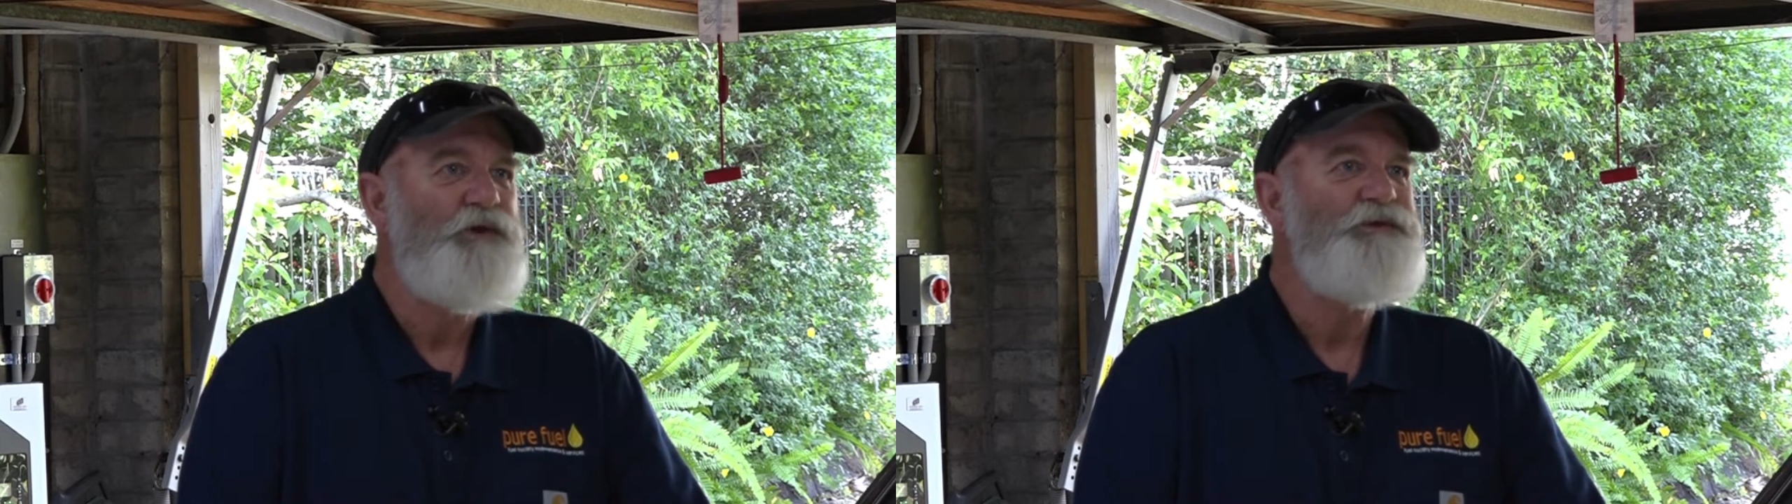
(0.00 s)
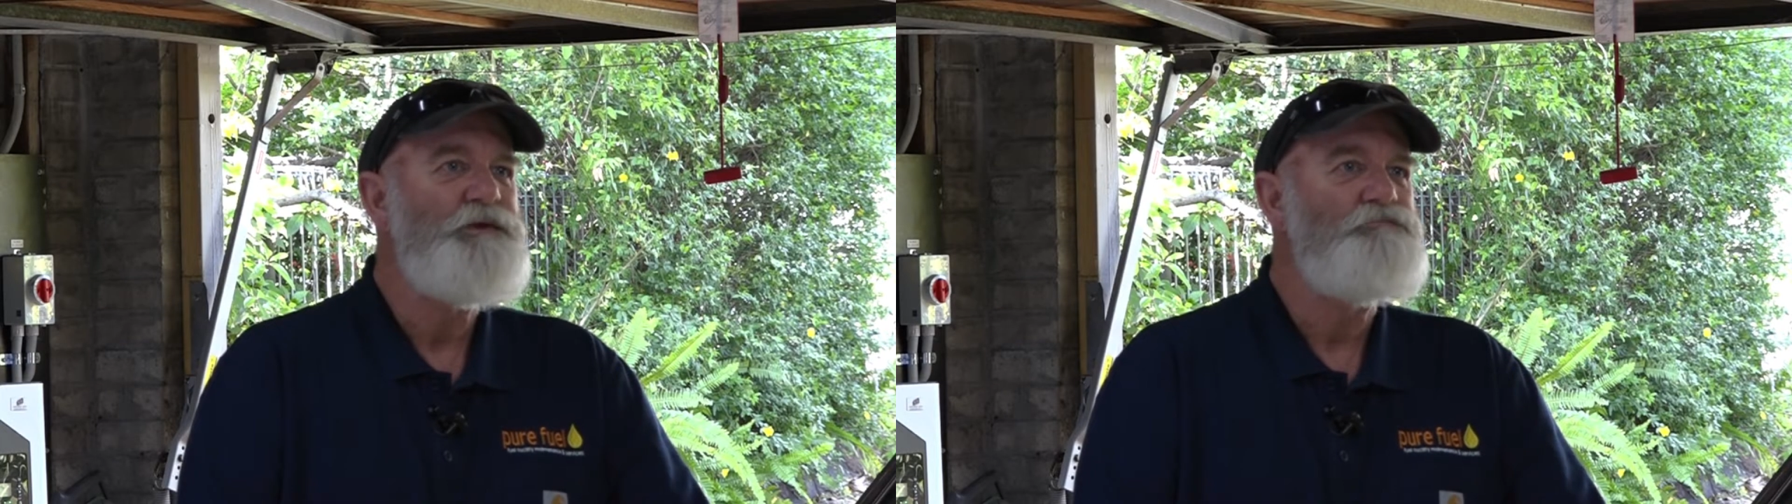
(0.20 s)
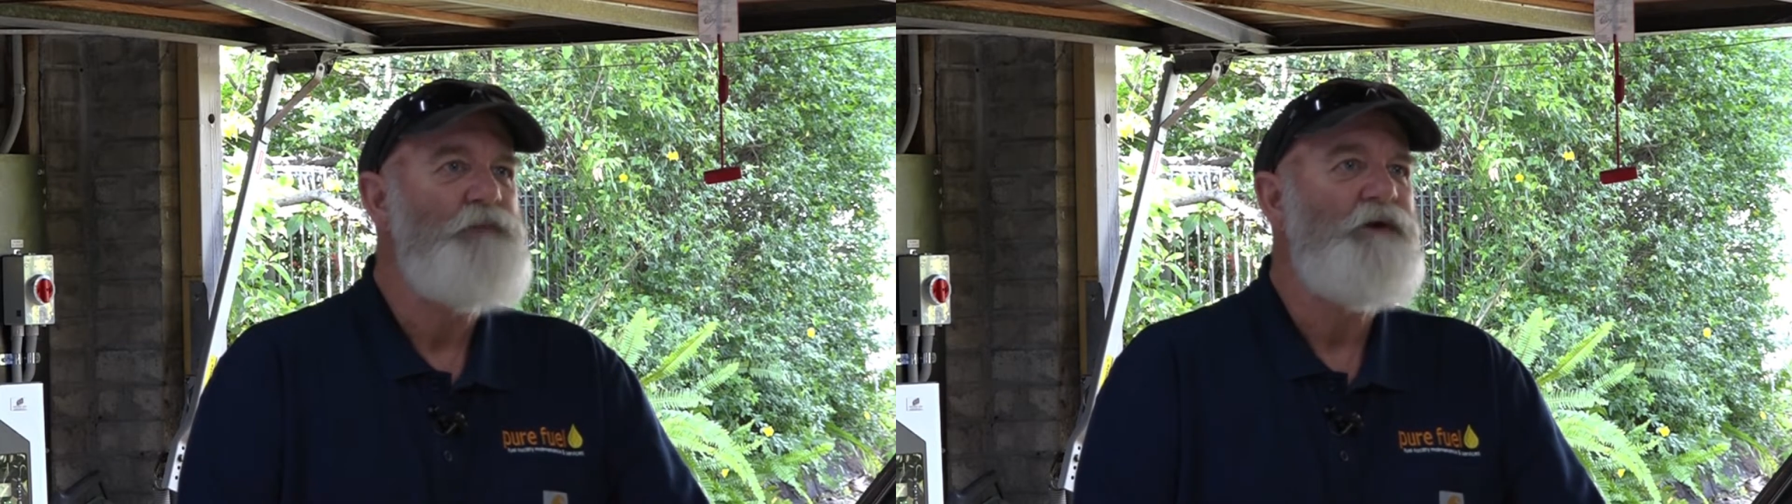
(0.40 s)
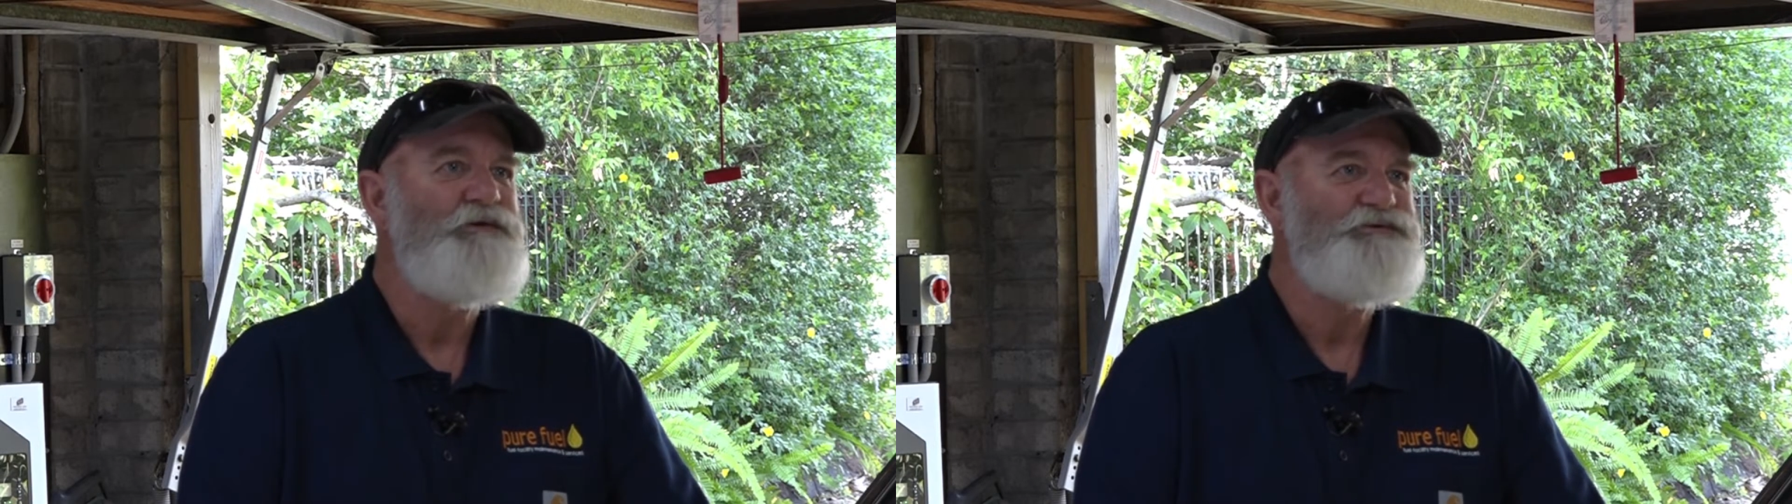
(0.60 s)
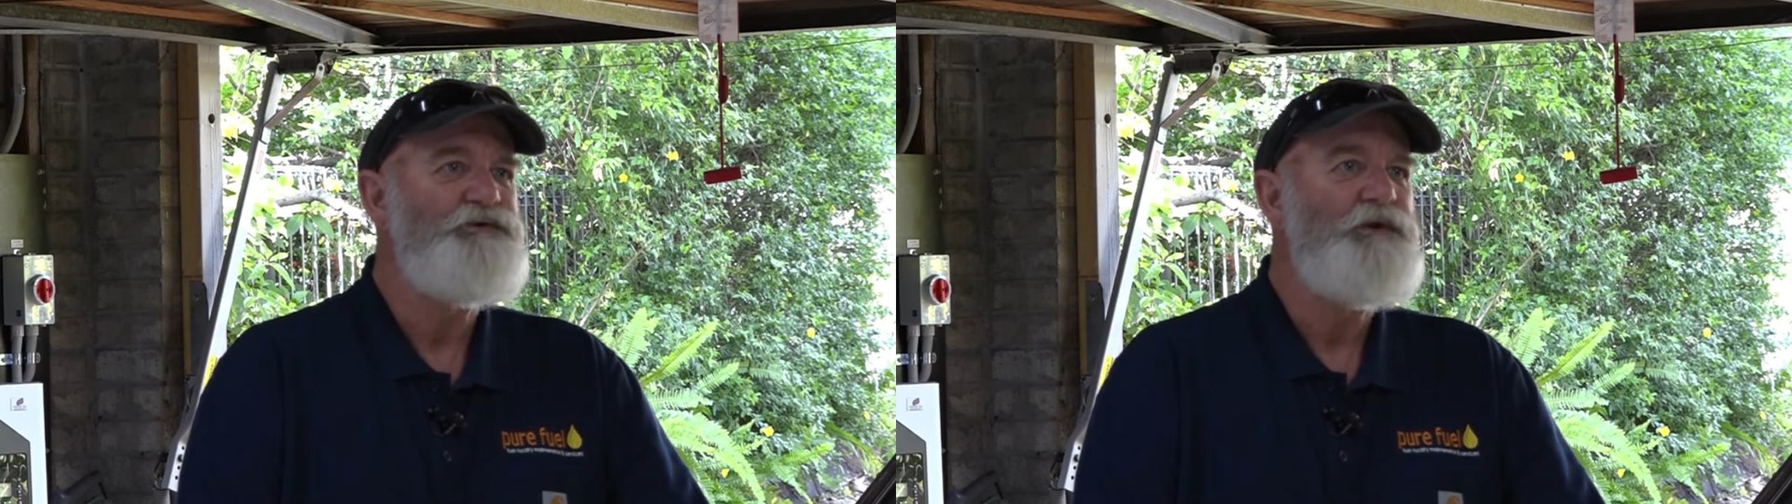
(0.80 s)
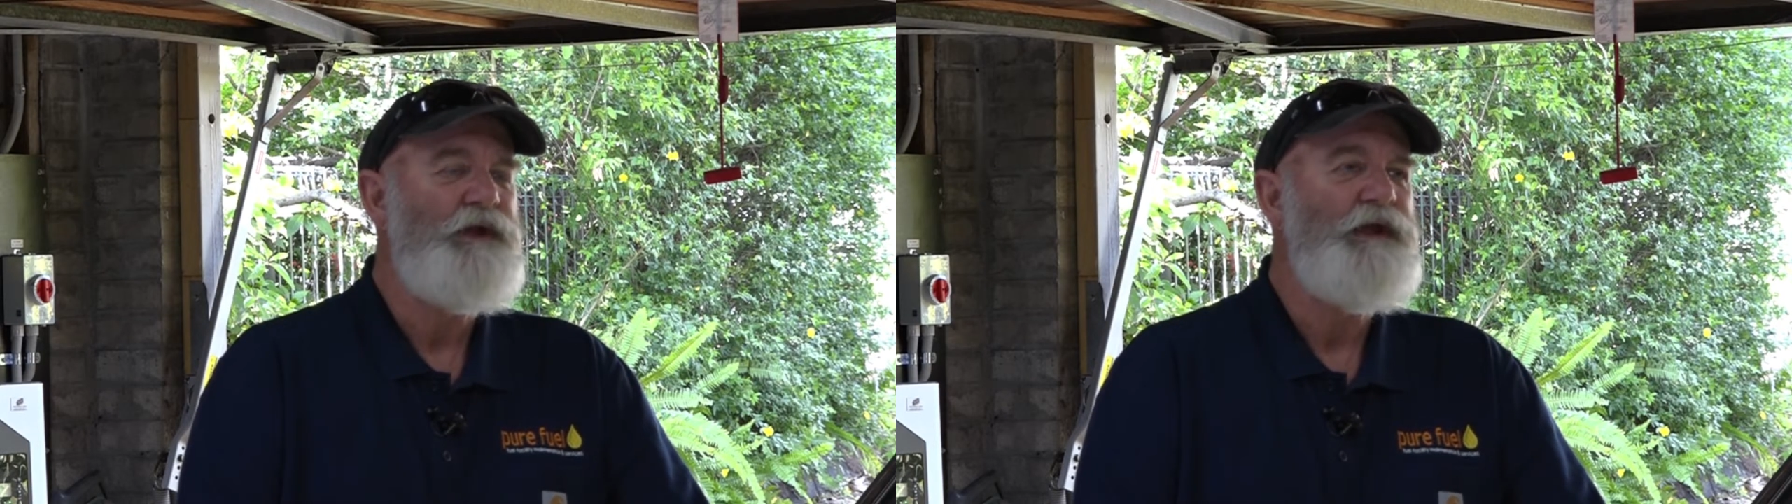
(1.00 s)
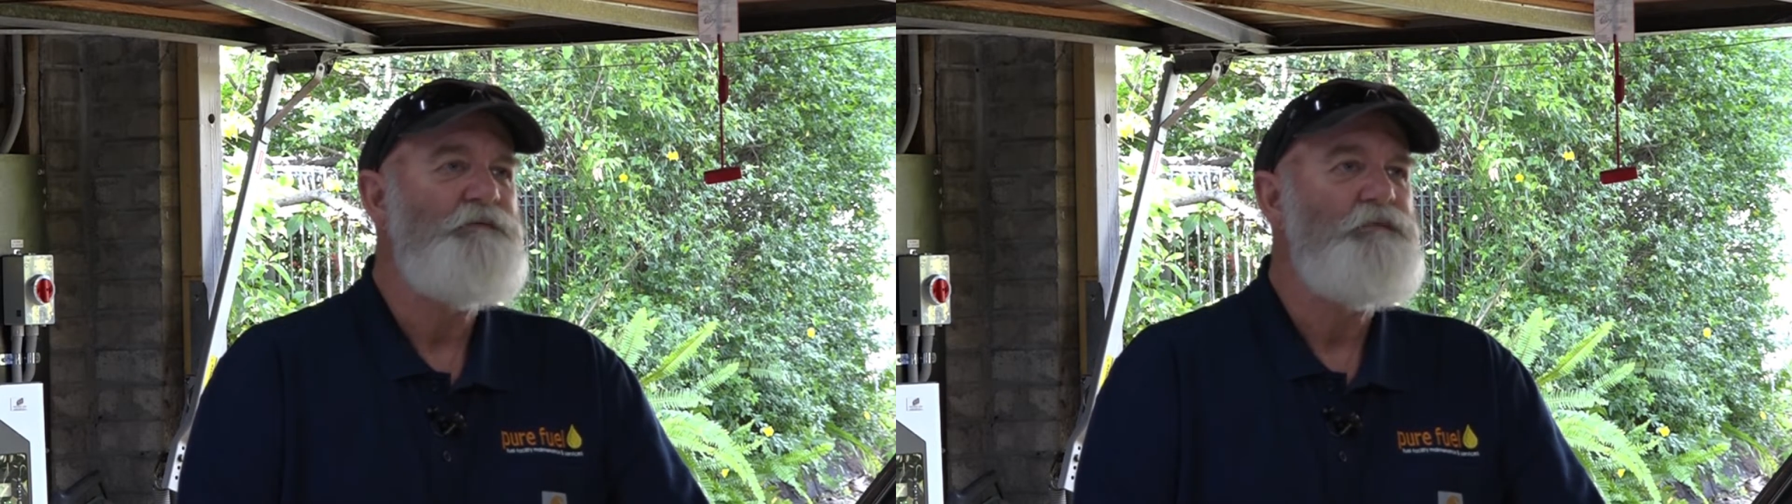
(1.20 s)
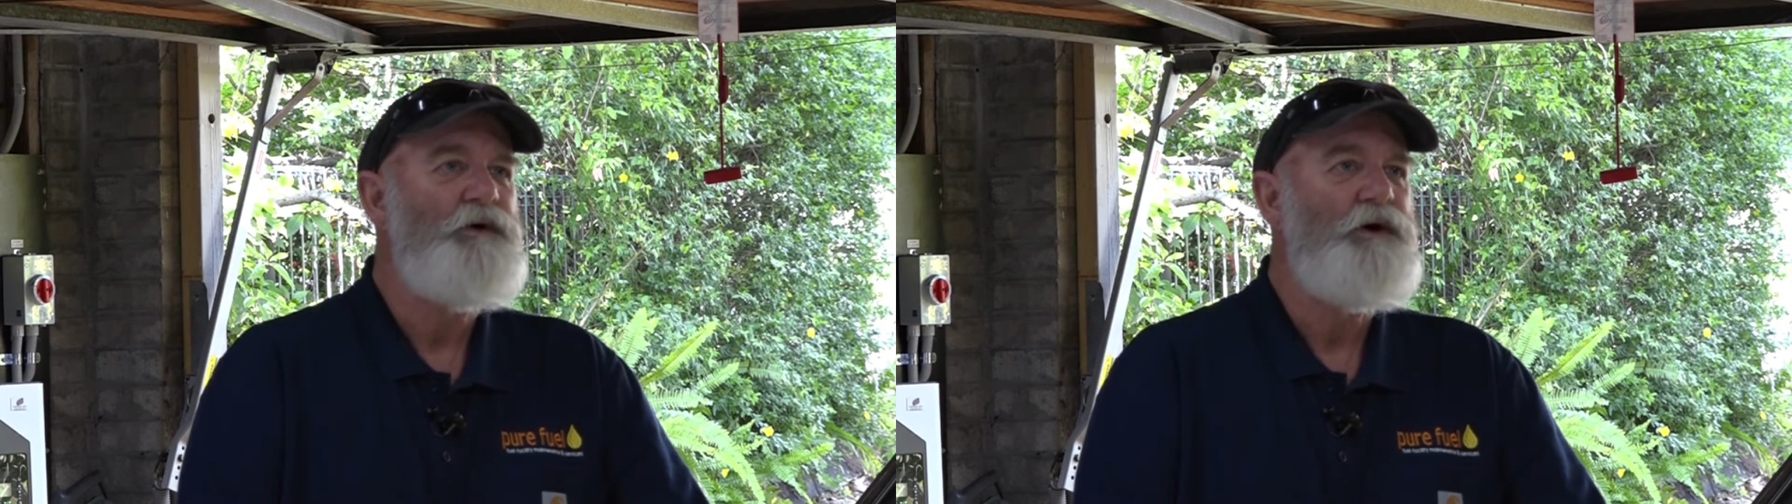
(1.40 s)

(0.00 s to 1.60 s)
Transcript: I think Murray's twin cam,